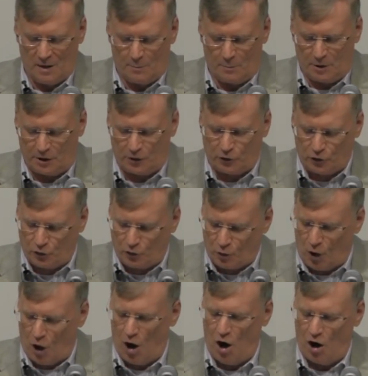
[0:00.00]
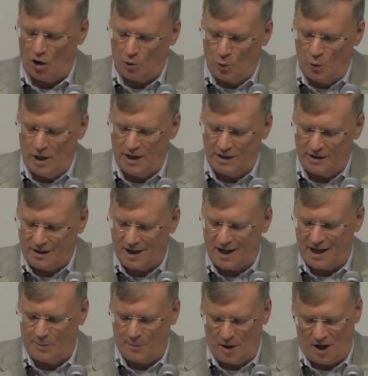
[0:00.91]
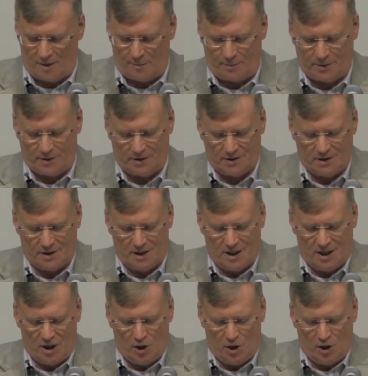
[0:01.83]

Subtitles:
But a strong wind came up,